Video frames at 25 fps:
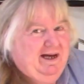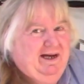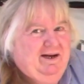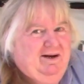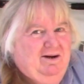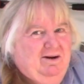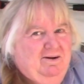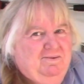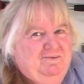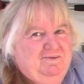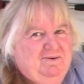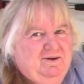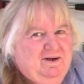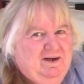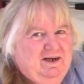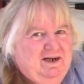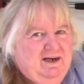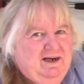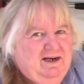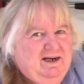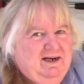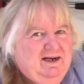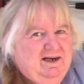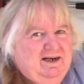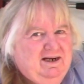plate off,
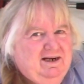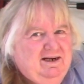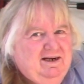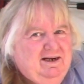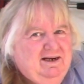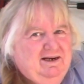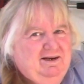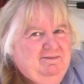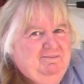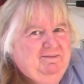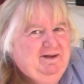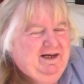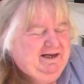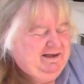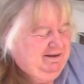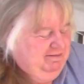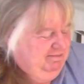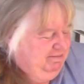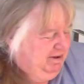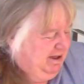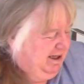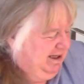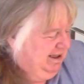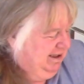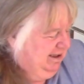and the
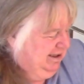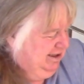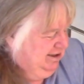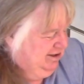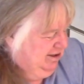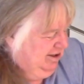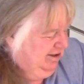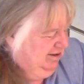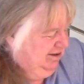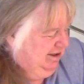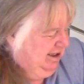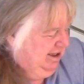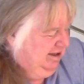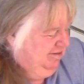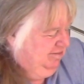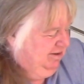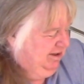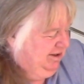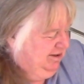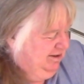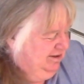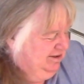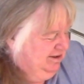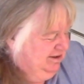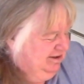backing plate is on there
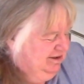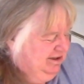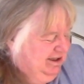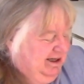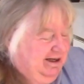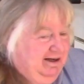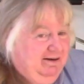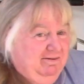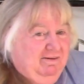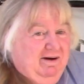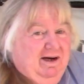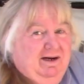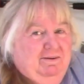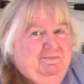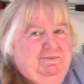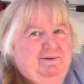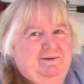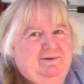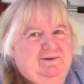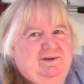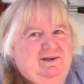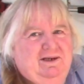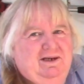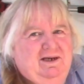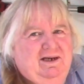because it's the only way to
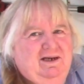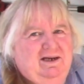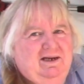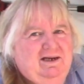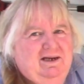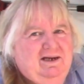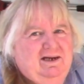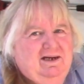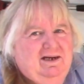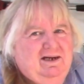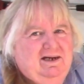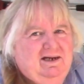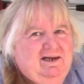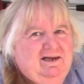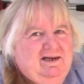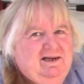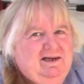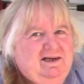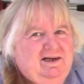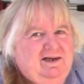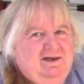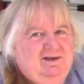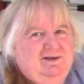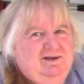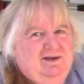put the
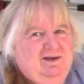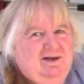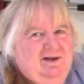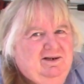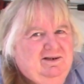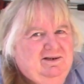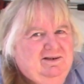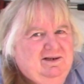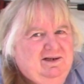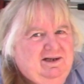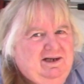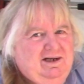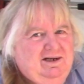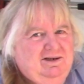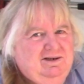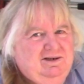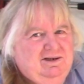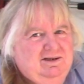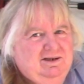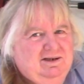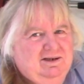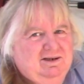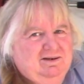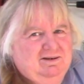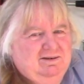engine onto the
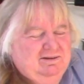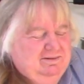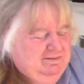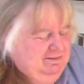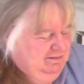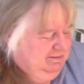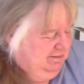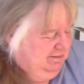engine